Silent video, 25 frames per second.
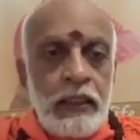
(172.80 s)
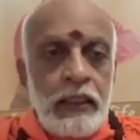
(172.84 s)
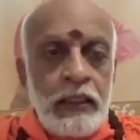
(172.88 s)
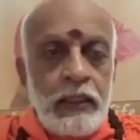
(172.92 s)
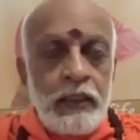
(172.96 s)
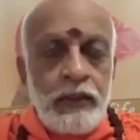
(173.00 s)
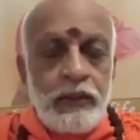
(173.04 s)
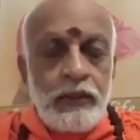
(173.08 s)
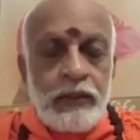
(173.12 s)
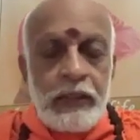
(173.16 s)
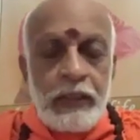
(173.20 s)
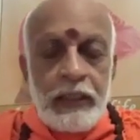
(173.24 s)

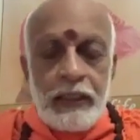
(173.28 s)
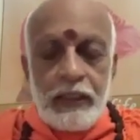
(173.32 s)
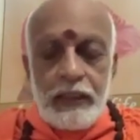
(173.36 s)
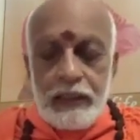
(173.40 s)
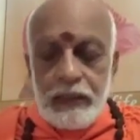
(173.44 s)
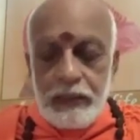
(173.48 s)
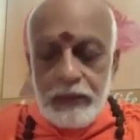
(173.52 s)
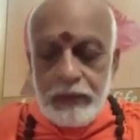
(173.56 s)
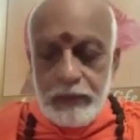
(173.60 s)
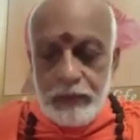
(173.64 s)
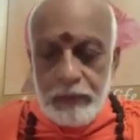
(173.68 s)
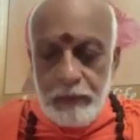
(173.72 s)
You
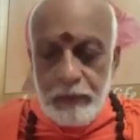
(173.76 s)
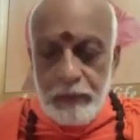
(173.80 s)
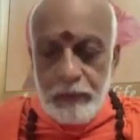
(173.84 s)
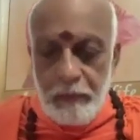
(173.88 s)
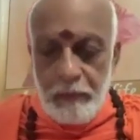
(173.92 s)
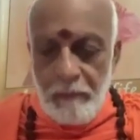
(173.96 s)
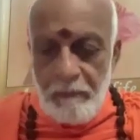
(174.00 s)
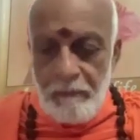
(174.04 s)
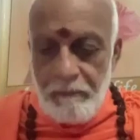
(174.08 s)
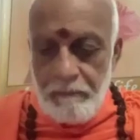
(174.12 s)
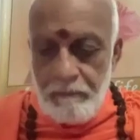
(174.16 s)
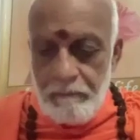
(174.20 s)
see,
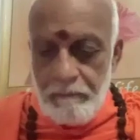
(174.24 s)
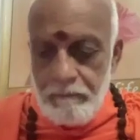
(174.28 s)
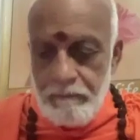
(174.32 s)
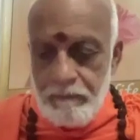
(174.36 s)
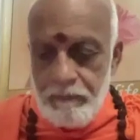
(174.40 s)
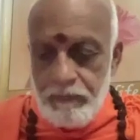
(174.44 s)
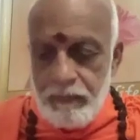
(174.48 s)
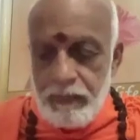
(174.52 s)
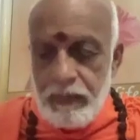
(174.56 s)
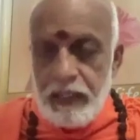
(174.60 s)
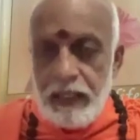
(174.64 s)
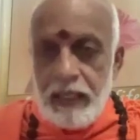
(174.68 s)

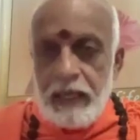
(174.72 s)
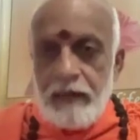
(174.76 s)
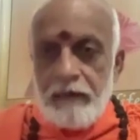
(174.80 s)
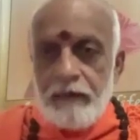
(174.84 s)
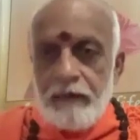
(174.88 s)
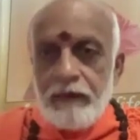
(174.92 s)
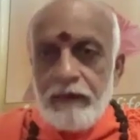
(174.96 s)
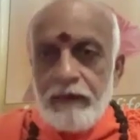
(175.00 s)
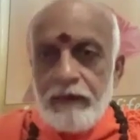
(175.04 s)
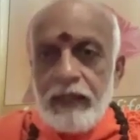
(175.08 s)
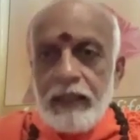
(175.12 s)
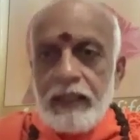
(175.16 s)
there
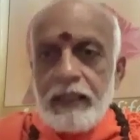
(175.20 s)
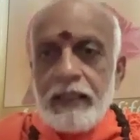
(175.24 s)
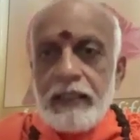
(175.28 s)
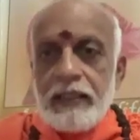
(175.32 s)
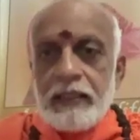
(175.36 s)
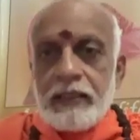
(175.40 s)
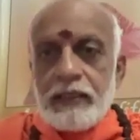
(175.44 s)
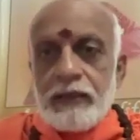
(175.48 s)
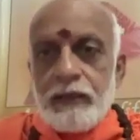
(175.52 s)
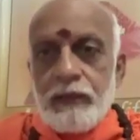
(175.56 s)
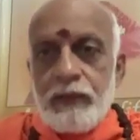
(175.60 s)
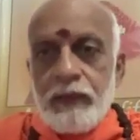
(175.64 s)
are
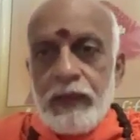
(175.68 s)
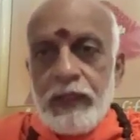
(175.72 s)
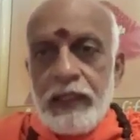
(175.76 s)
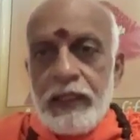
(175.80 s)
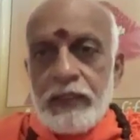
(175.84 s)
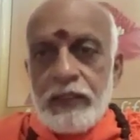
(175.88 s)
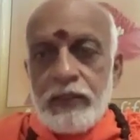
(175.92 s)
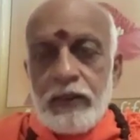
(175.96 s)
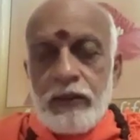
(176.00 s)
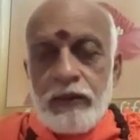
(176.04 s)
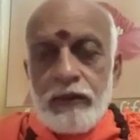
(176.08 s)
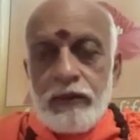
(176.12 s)
various
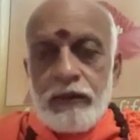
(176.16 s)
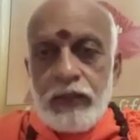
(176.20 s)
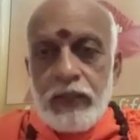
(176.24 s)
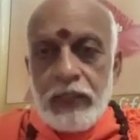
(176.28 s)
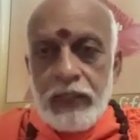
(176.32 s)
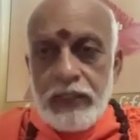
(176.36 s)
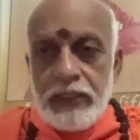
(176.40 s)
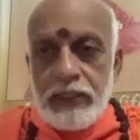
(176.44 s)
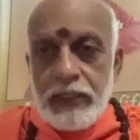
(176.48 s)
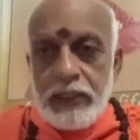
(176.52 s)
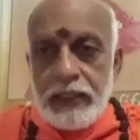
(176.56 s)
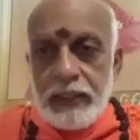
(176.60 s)
ways of
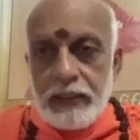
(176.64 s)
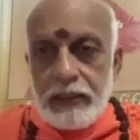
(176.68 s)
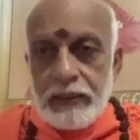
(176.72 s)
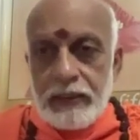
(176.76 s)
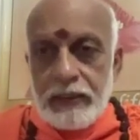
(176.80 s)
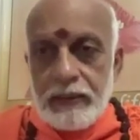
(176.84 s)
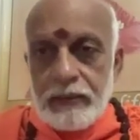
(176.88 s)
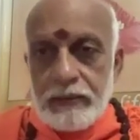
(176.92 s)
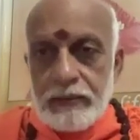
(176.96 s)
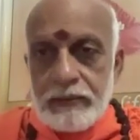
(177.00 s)
teaching.